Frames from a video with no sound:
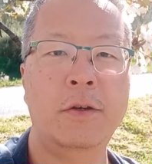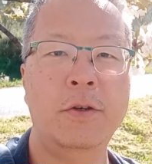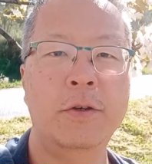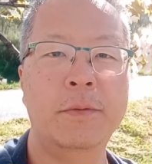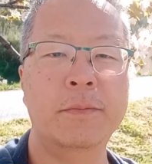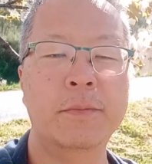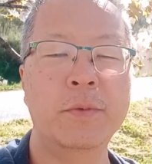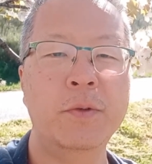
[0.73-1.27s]

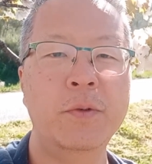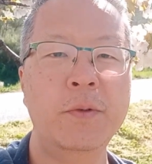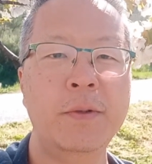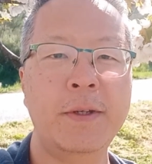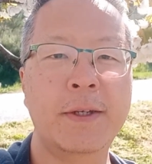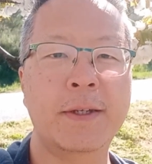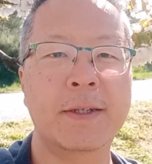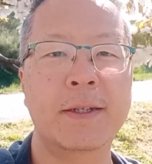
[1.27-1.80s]
Good
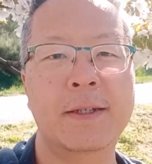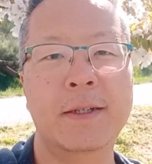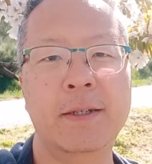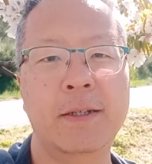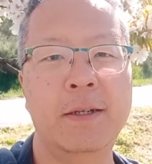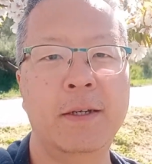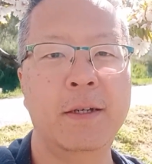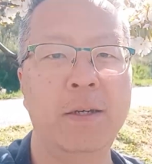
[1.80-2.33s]
morning.
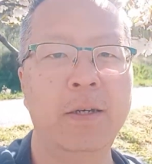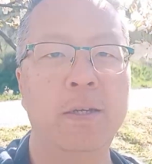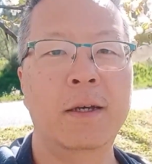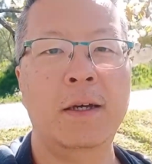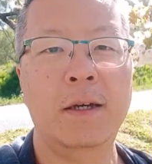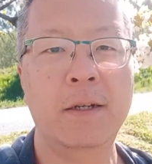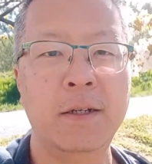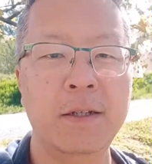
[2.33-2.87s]

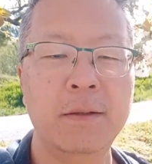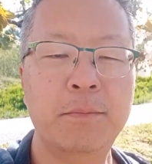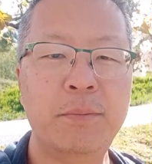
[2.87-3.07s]
Another